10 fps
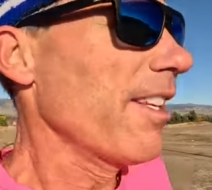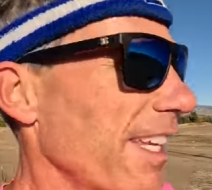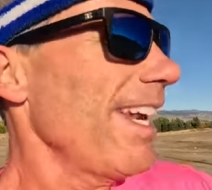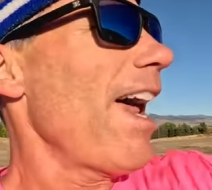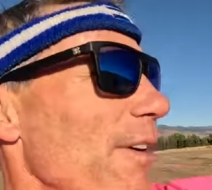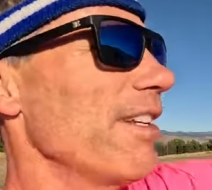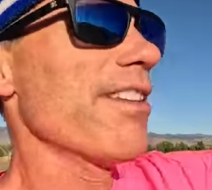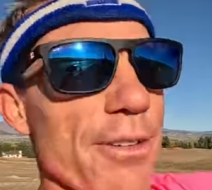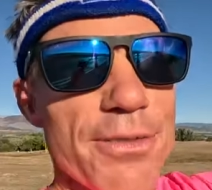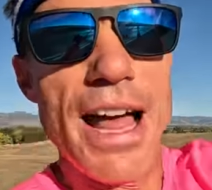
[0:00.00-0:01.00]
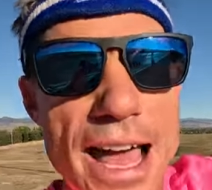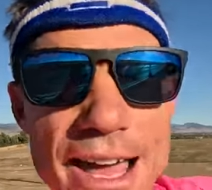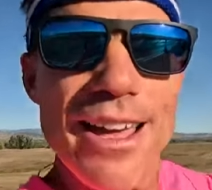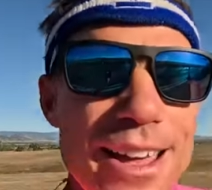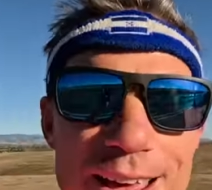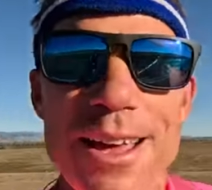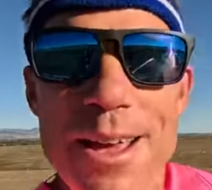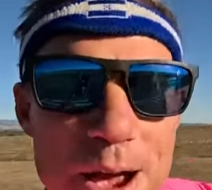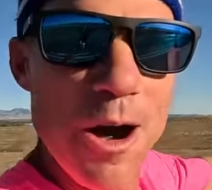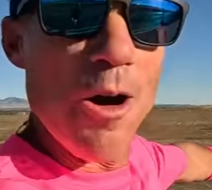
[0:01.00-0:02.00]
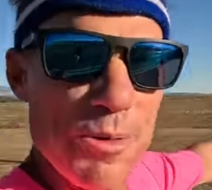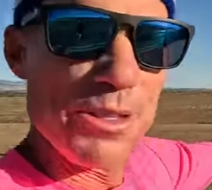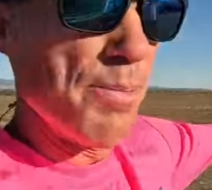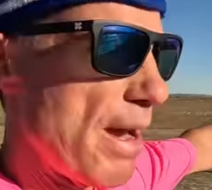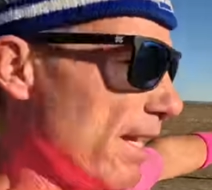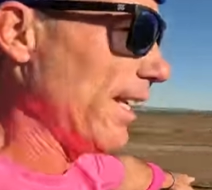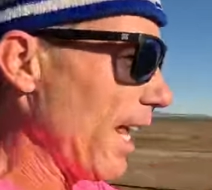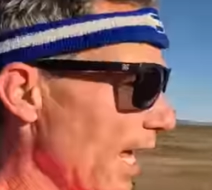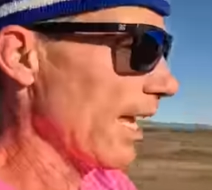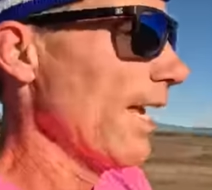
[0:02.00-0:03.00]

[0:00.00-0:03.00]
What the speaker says: to get out into the flat, open space.